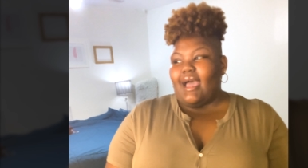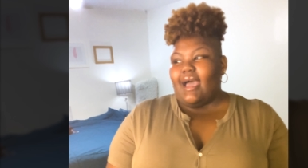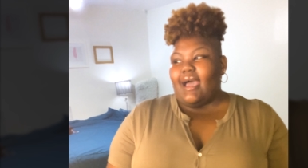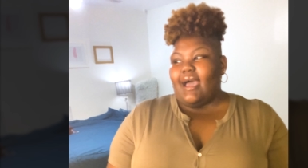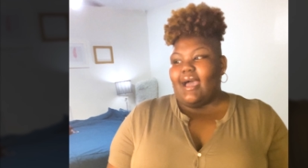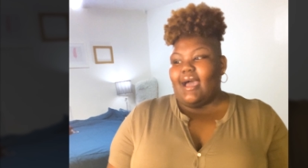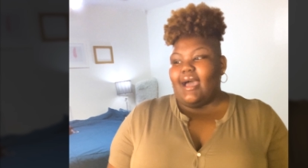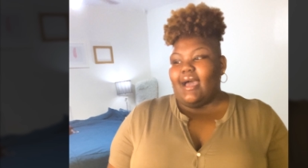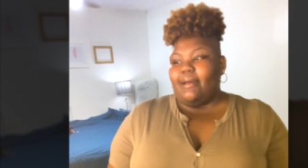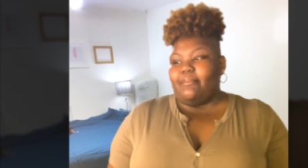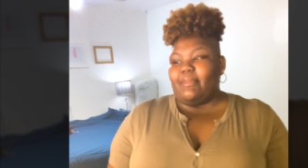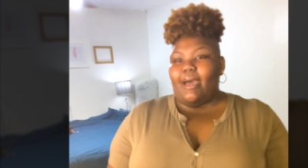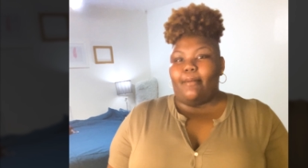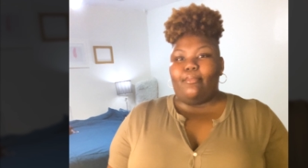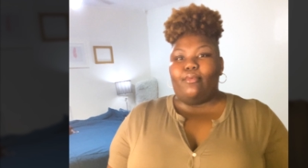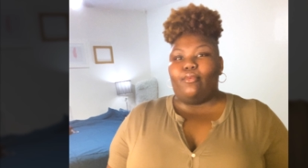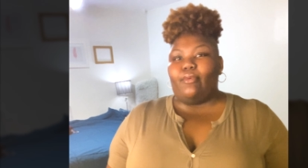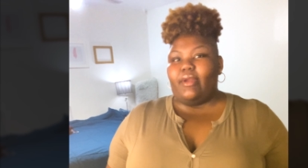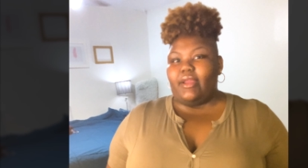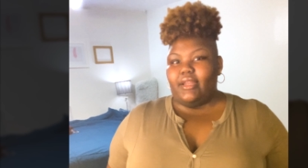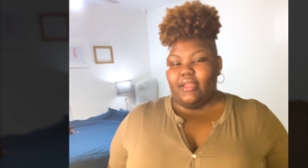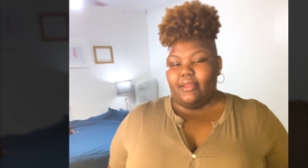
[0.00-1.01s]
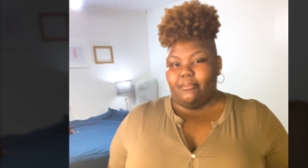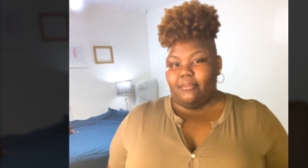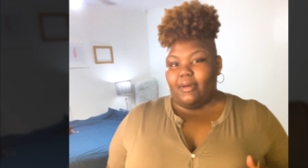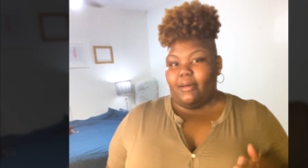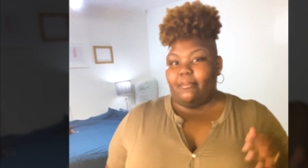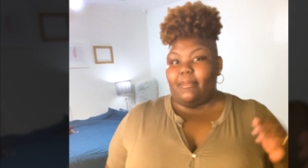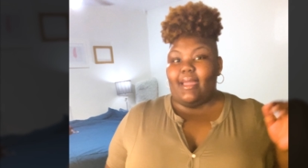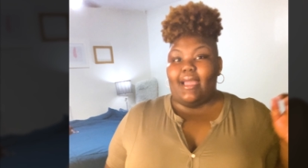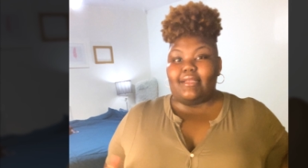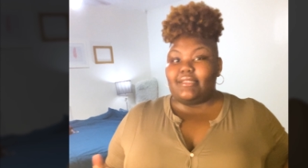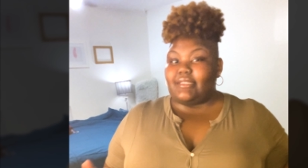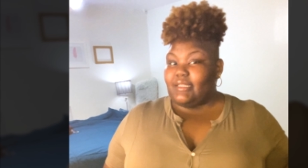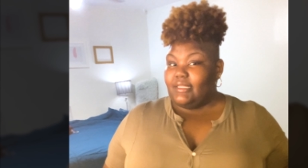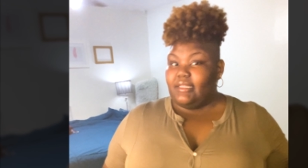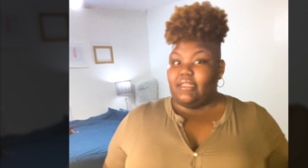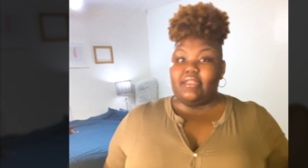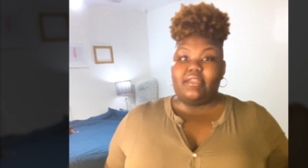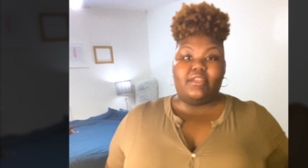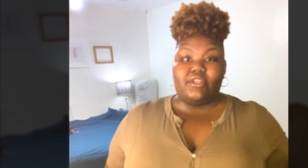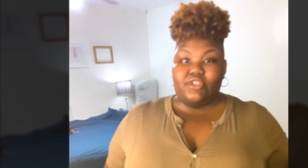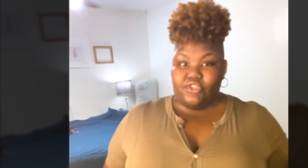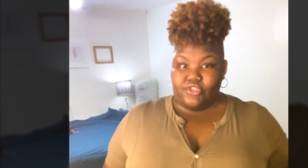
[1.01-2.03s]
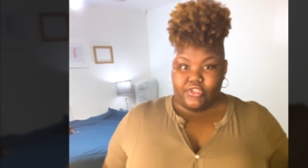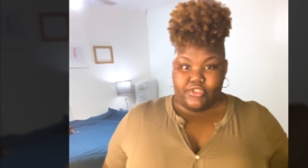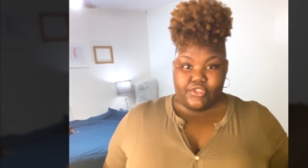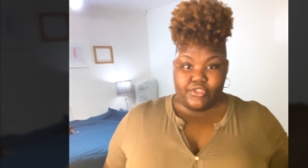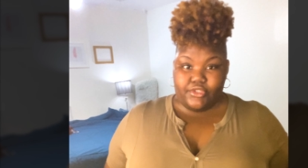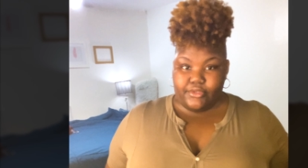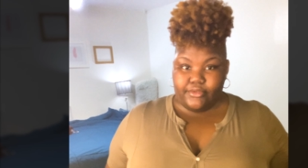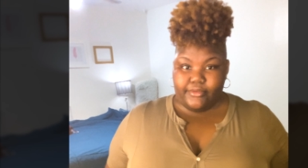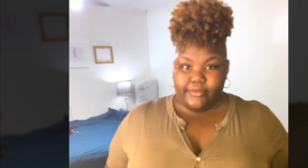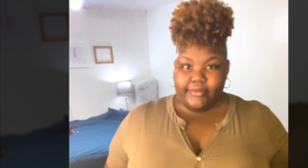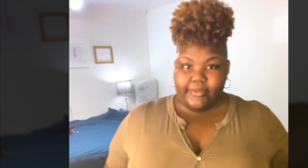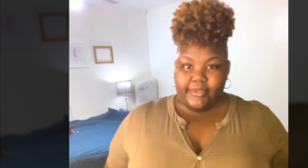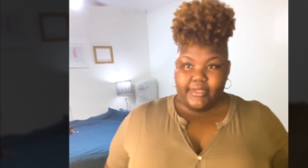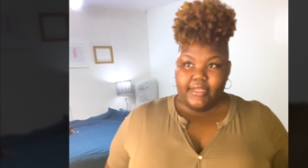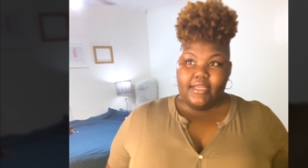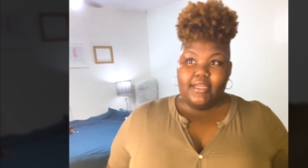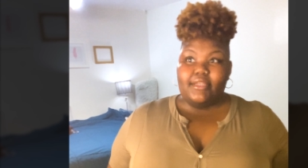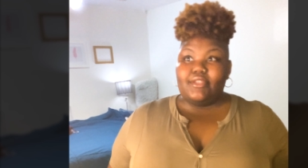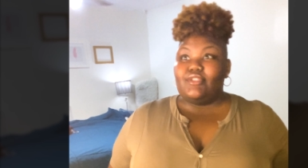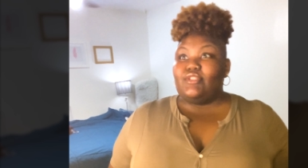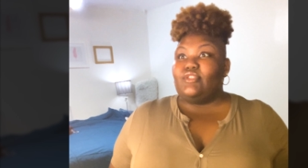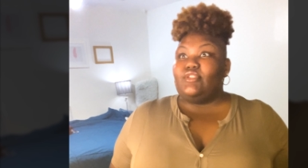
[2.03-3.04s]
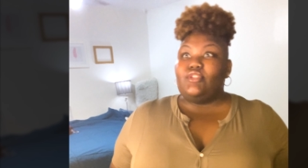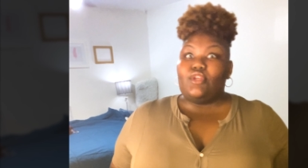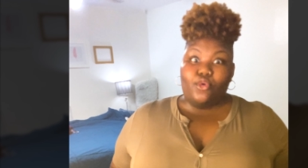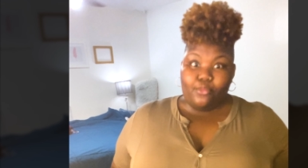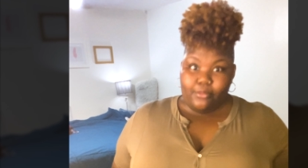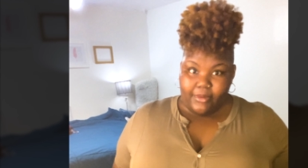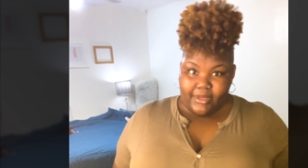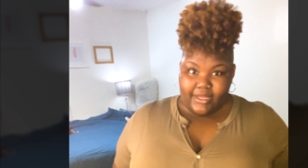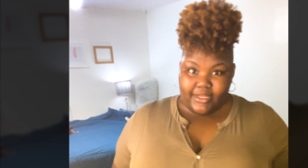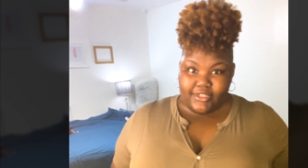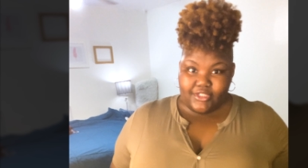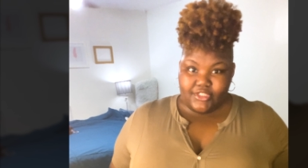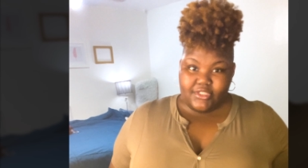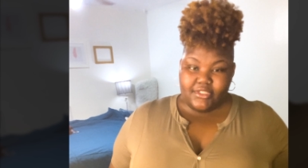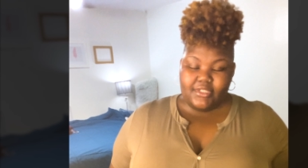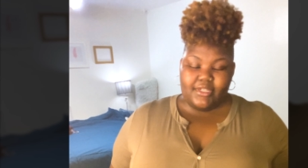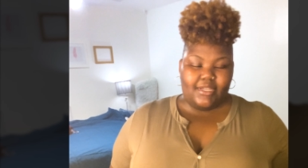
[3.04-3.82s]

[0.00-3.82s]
I'm operating in my masculine energy too, so much.